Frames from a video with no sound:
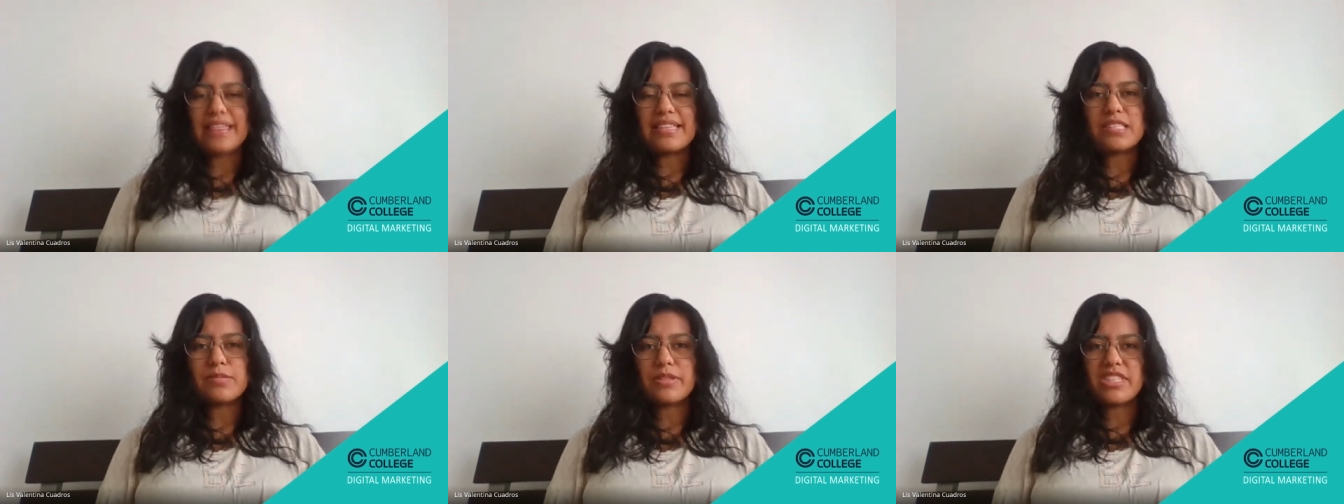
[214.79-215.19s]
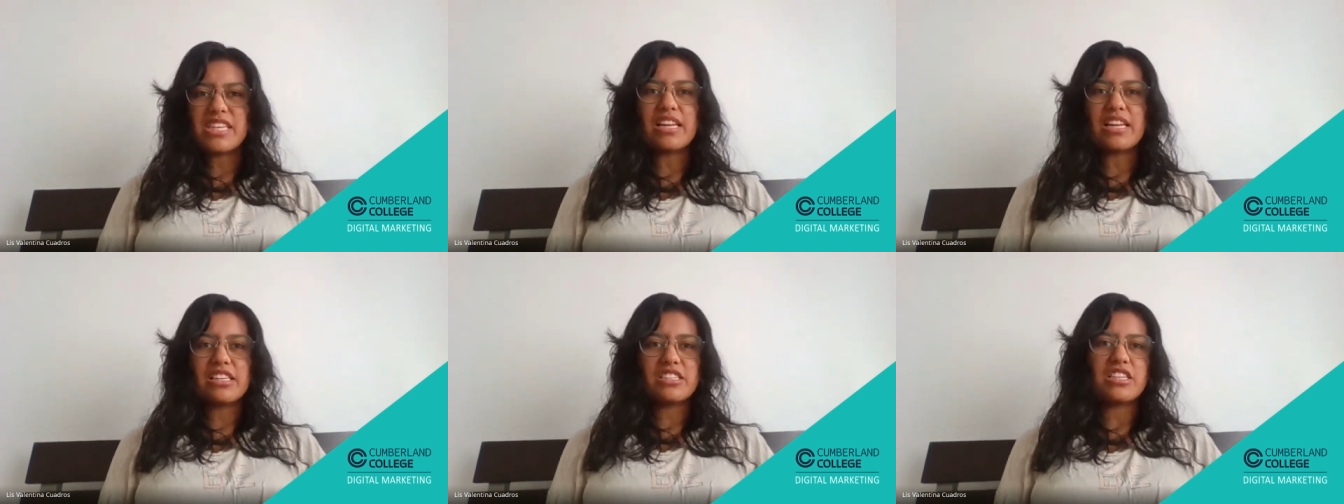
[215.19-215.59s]
the
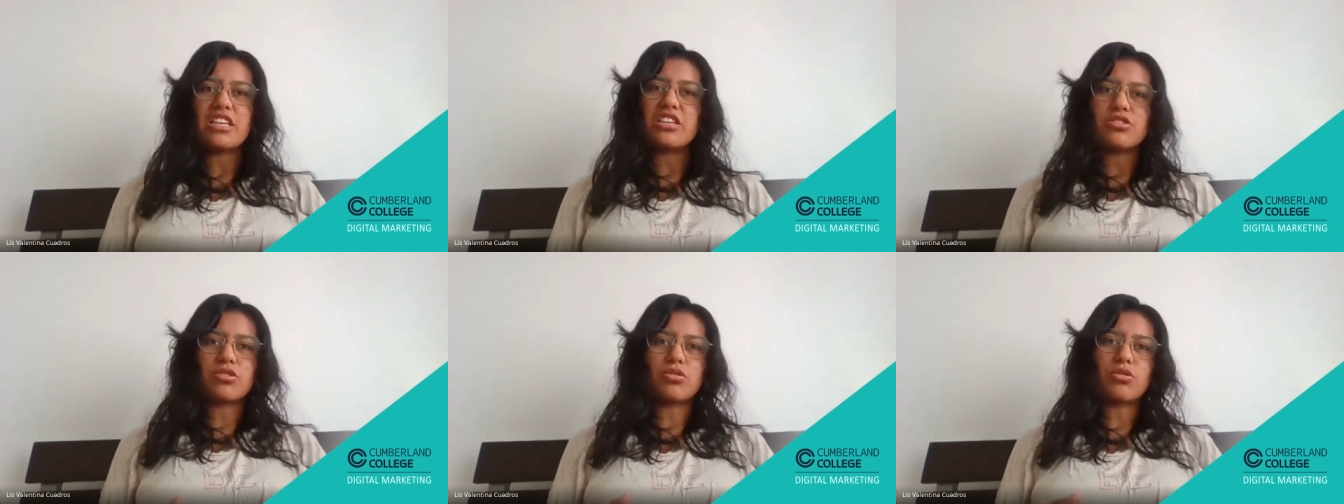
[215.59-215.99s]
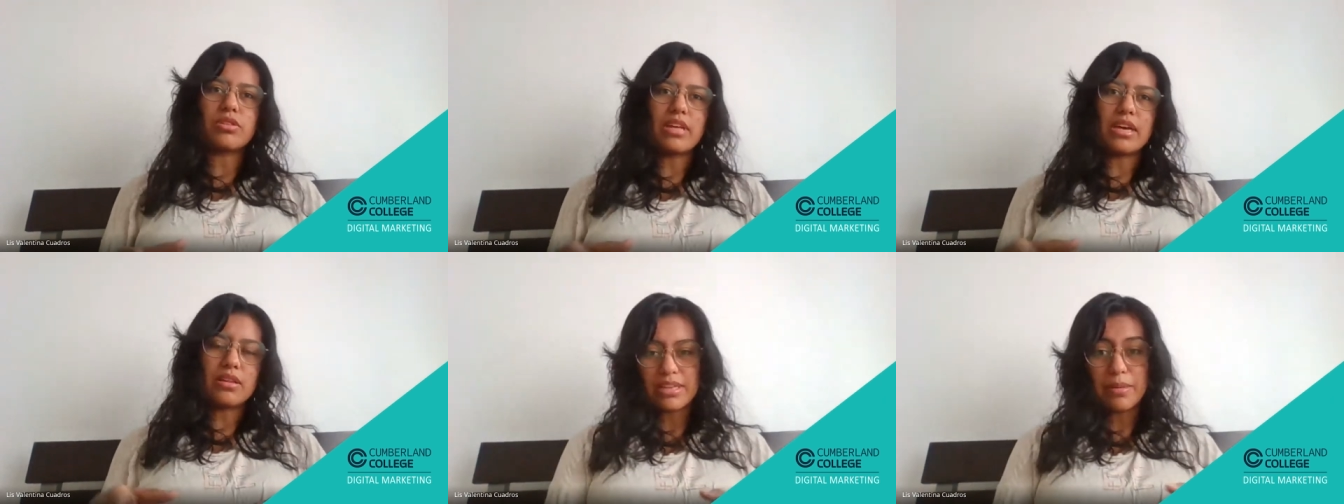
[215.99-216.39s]
specialization or
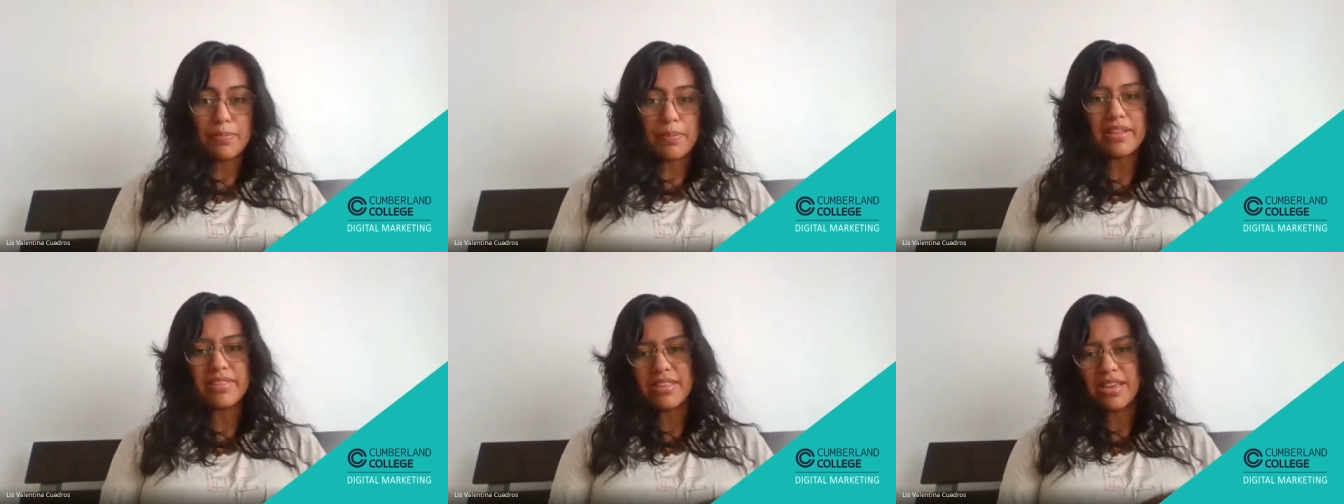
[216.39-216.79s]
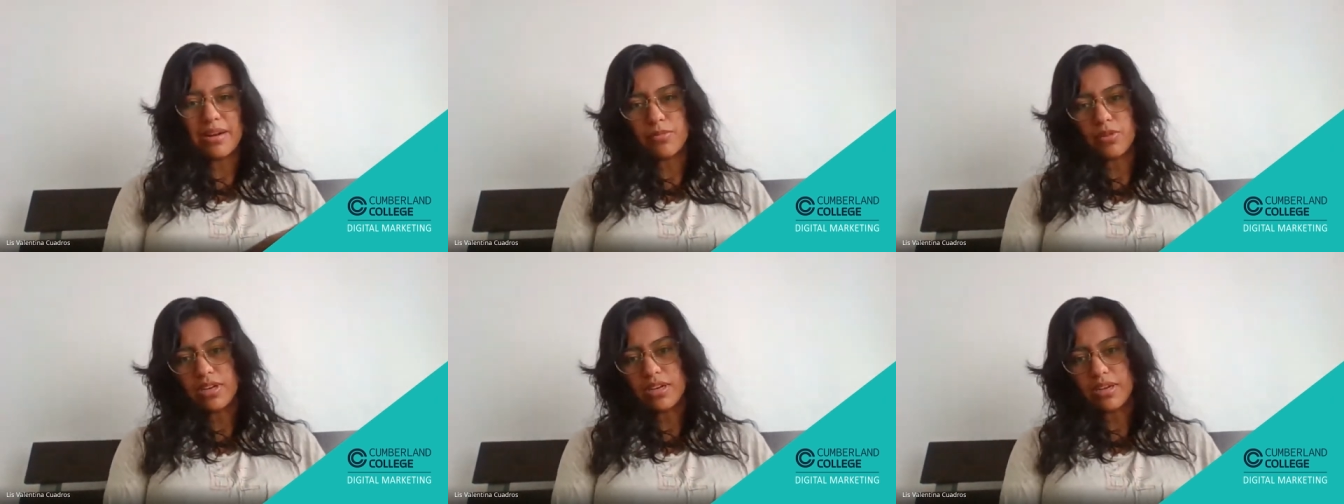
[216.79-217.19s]
like the path that
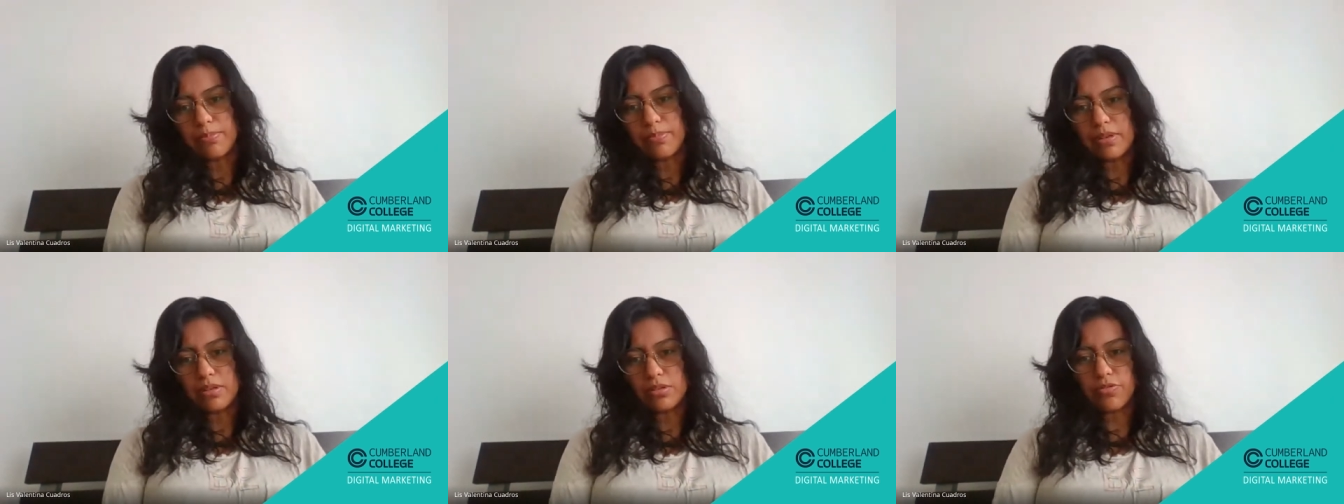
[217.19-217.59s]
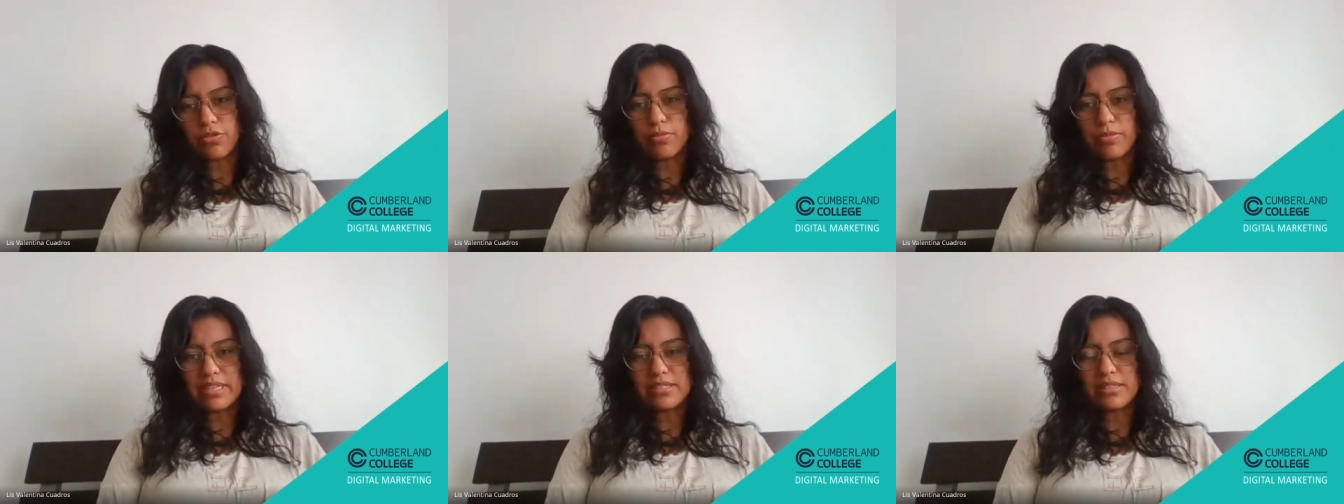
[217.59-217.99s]
I'm gonna build
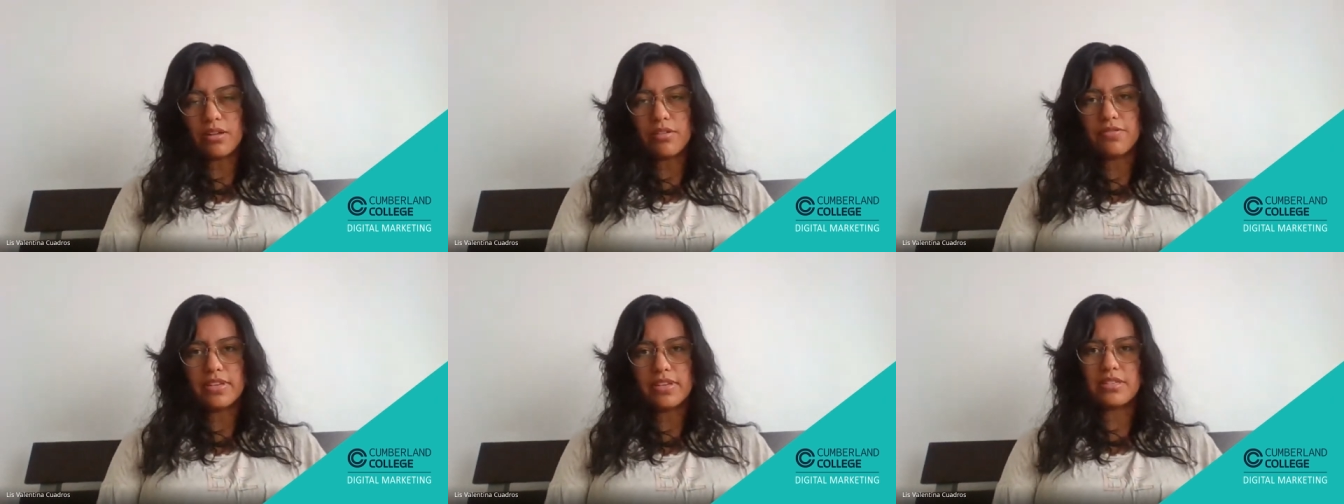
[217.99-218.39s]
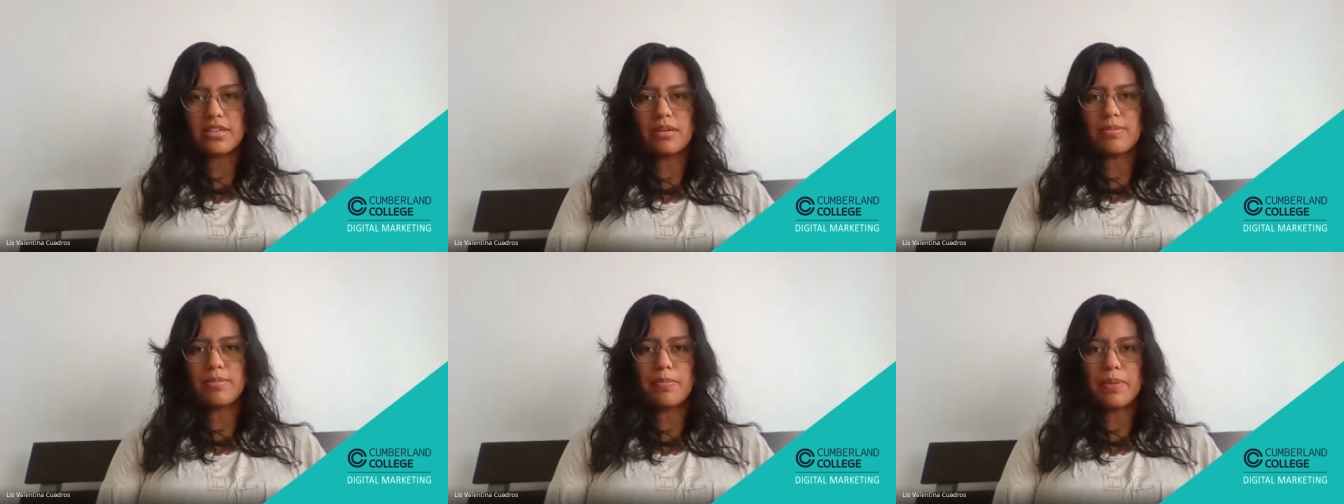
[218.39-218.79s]
for myself, it's
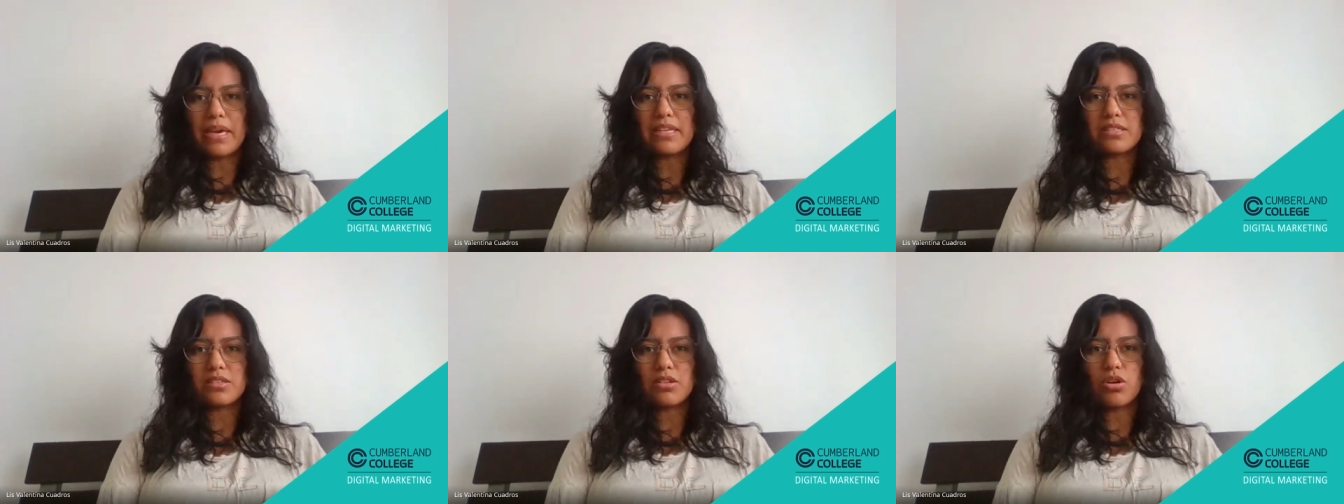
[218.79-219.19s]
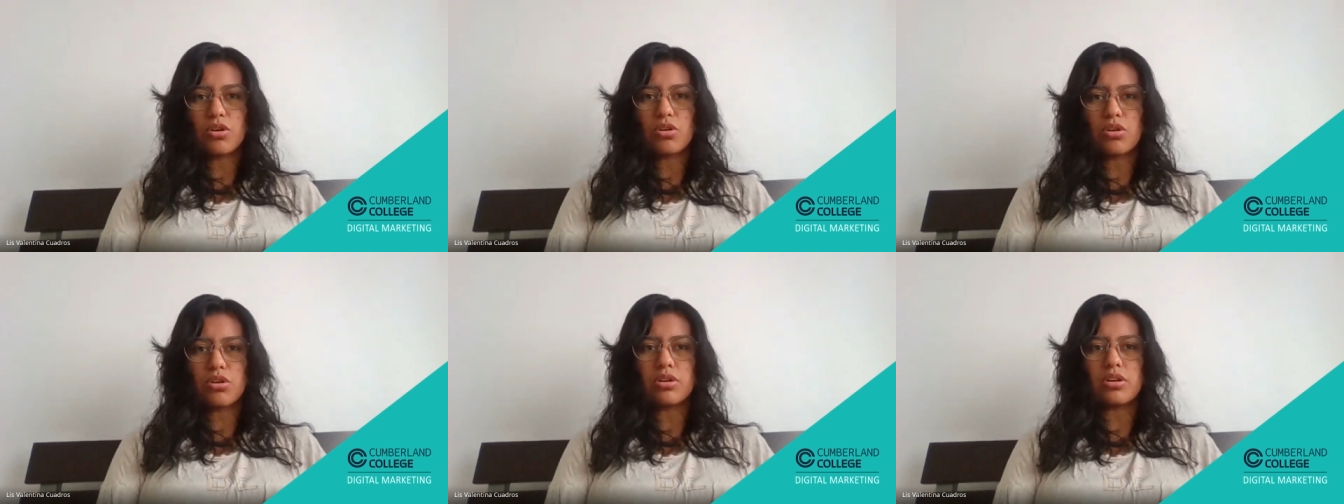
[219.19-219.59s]
gonna be based
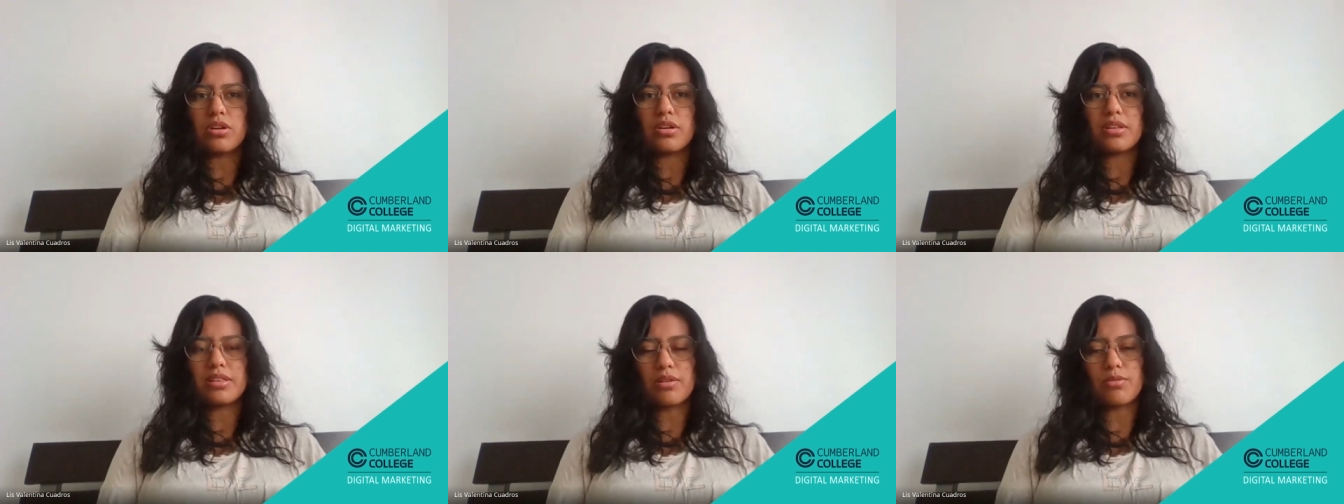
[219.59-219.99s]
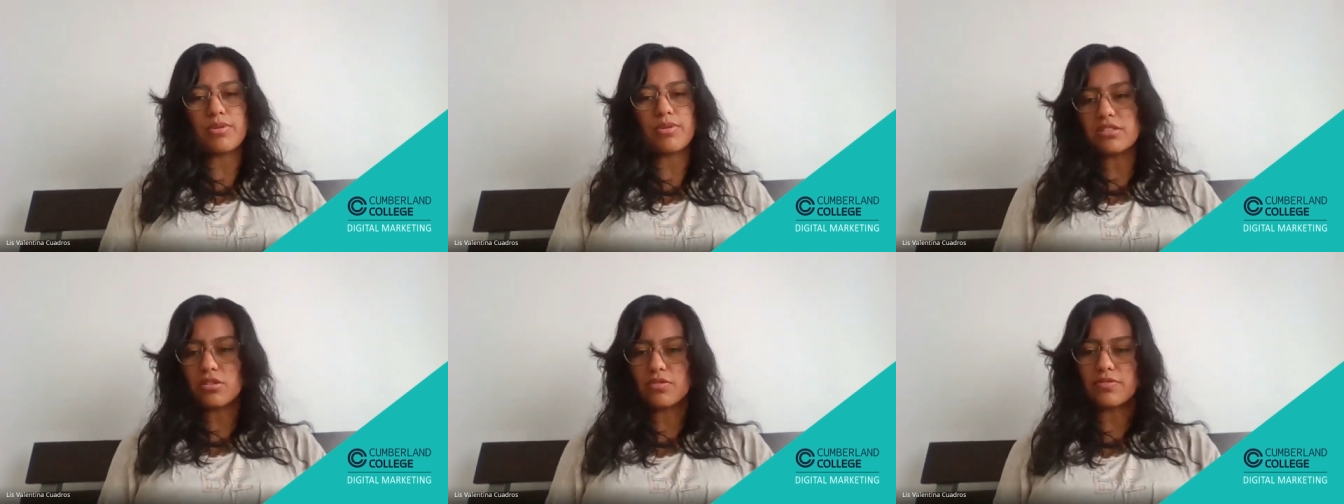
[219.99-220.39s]
on the
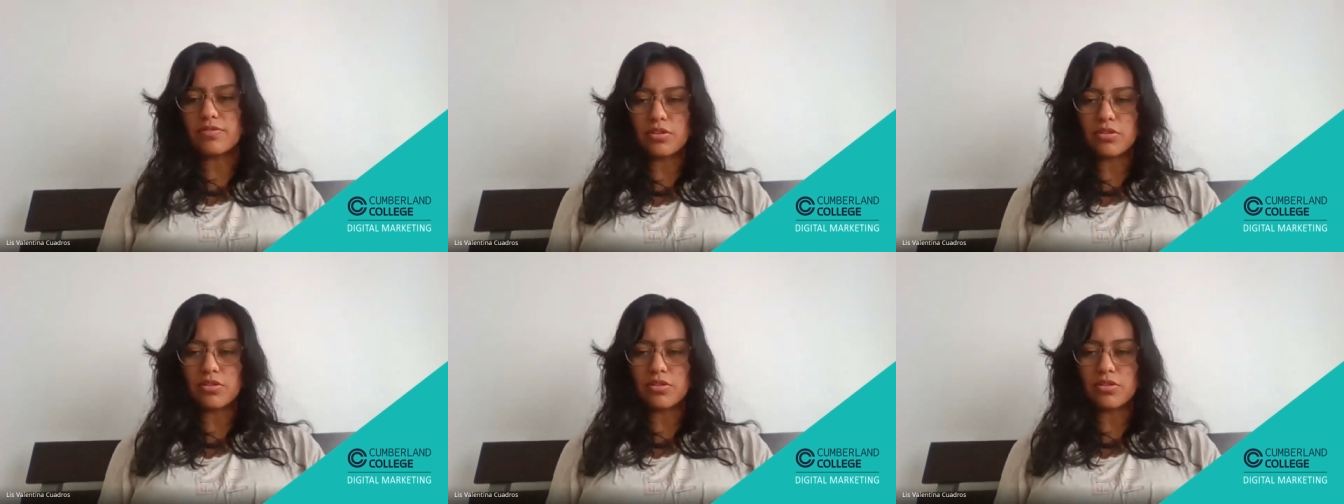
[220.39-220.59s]
rest of the